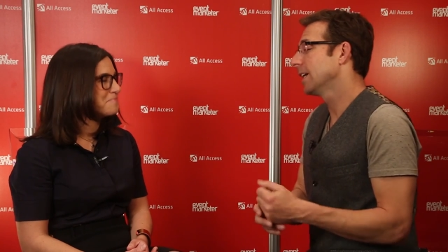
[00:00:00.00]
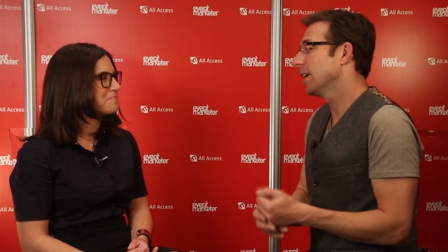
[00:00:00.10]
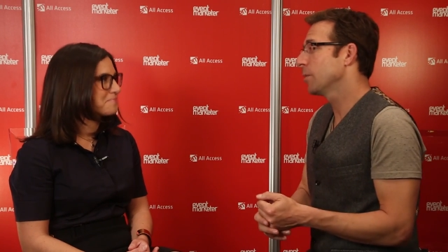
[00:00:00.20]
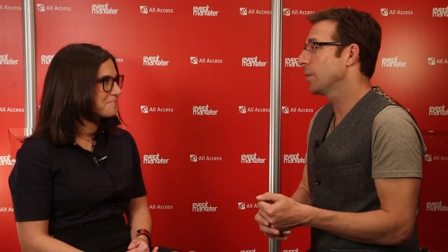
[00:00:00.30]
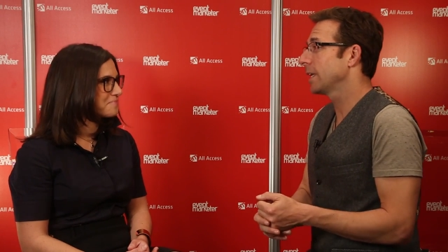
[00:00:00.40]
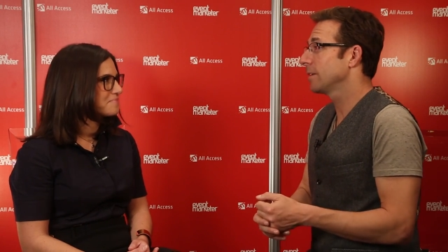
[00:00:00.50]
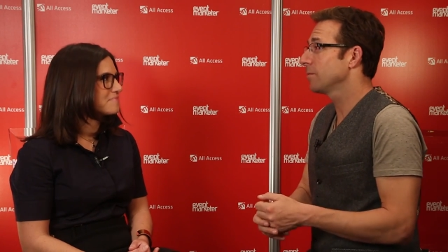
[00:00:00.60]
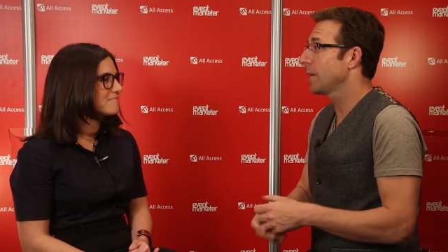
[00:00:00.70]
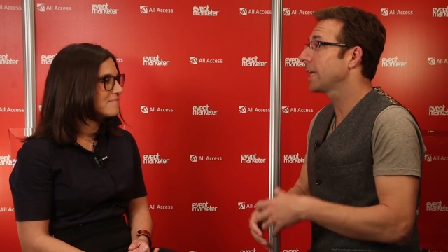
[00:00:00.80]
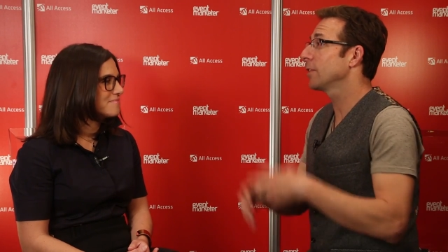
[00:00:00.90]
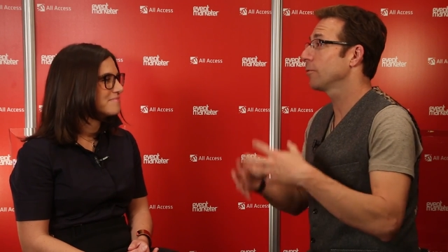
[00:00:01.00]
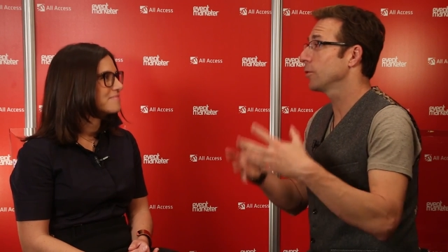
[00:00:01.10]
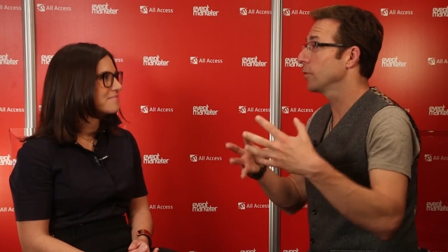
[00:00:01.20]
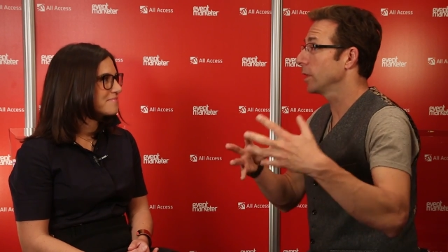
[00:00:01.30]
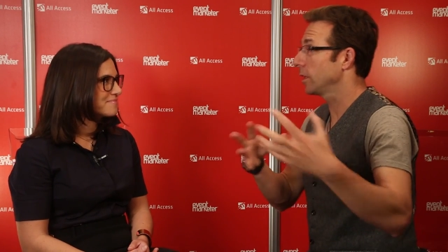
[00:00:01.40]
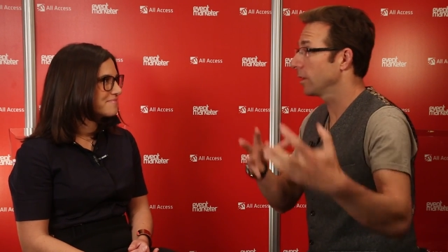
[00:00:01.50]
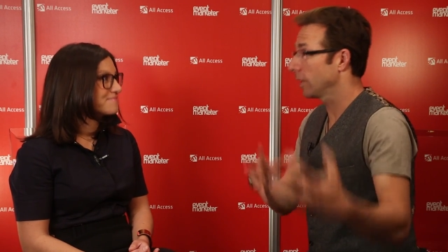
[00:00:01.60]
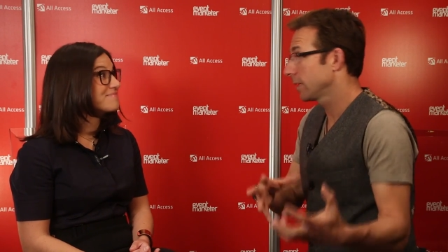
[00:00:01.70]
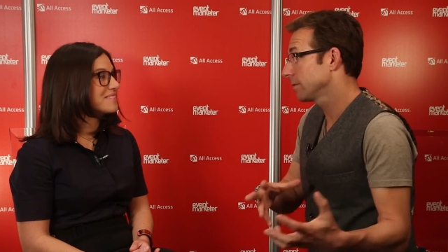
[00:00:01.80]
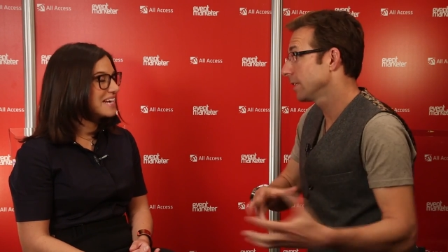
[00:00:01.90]
Speaker 1: Uh, but making the food really
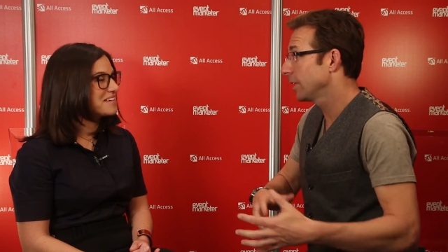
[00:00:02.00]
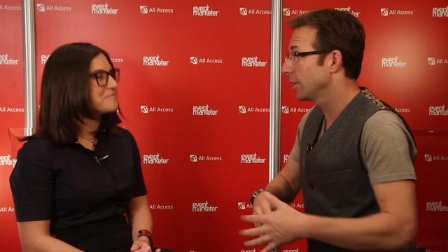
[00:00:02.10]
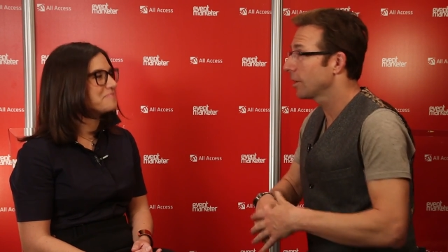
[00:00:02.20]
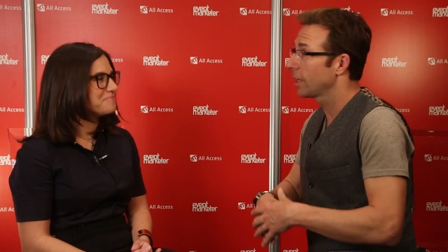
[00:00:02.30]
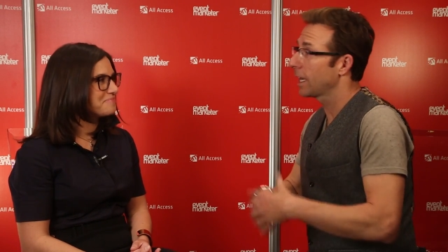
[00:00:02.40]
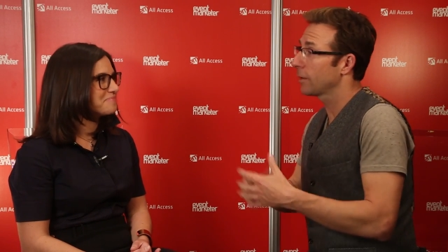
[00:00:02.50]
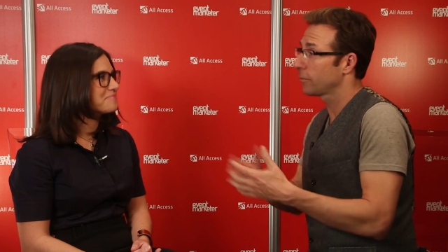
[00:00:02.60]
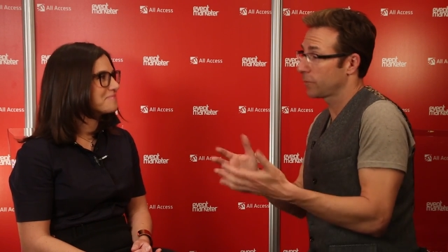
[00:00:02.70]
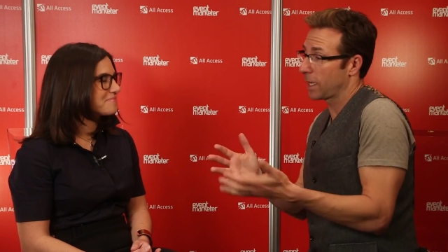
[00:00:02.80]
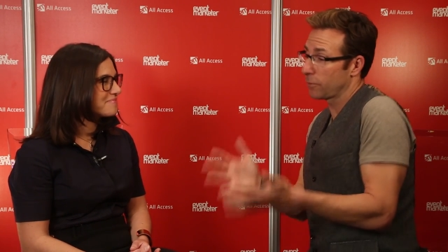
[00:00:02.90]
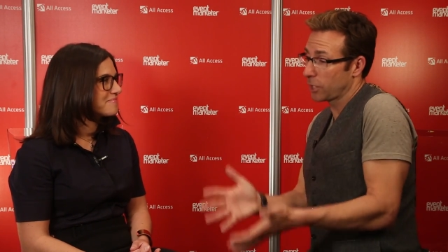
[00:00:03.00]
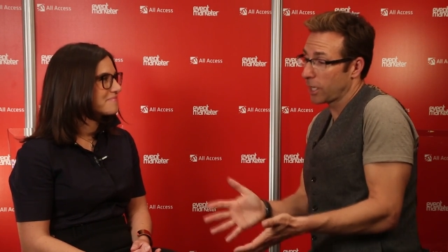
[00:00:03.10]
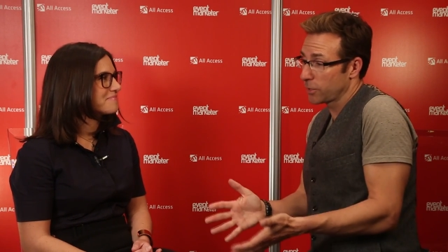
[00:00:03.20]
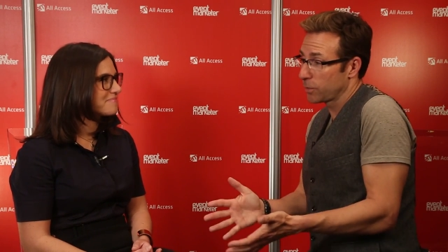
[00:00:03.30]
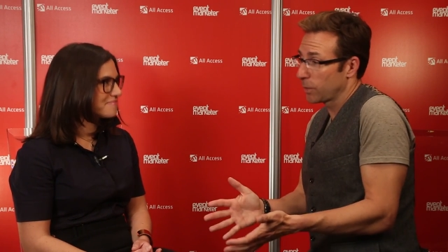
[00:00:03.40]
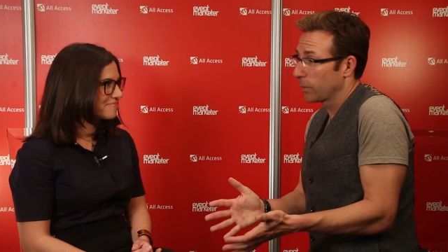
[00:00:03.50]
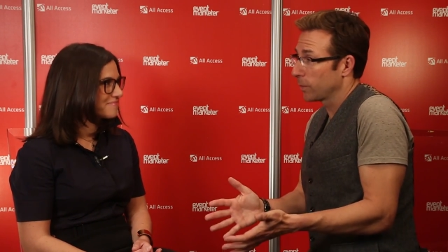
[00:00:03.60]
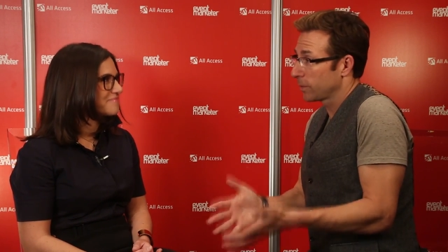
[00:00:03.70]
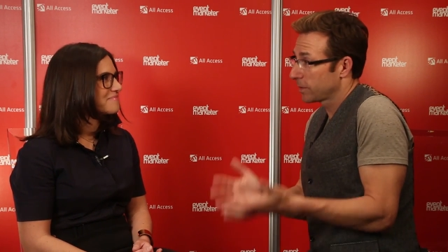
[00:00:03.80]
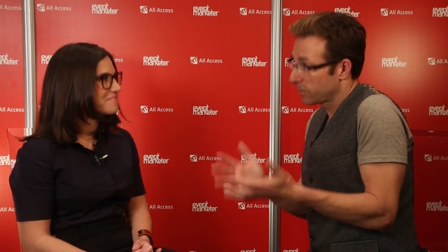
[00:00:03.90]
good, yeah. and you know, you have to have chairs to
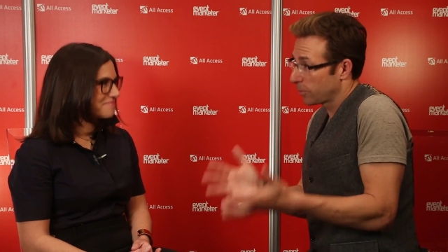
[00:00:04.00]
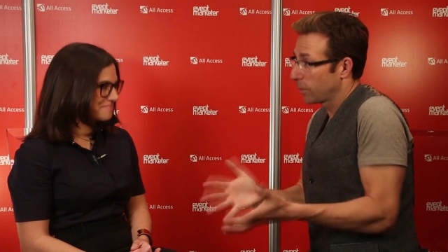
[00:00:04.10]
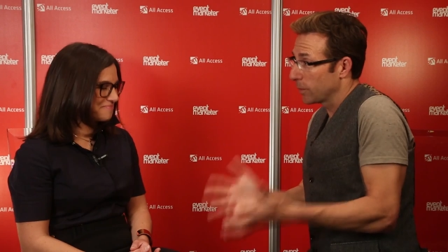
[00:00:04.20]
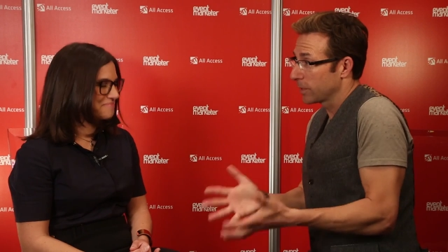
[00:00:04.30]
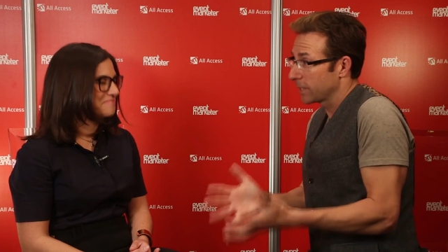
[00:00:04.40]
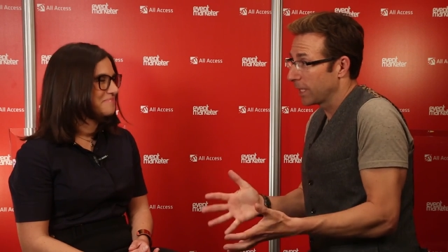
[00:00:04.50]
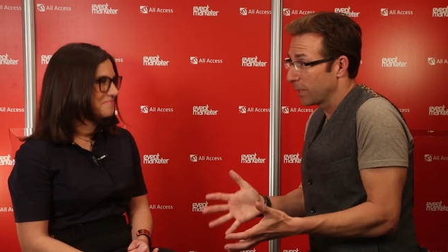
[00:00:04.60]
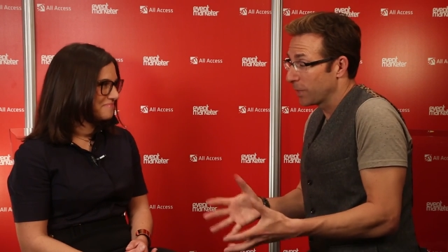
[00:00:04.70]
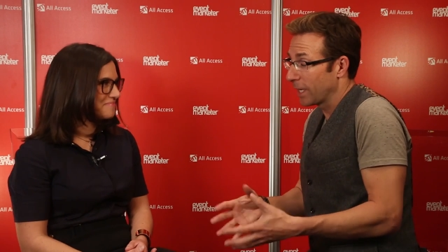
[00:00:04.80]
people for people to sit on.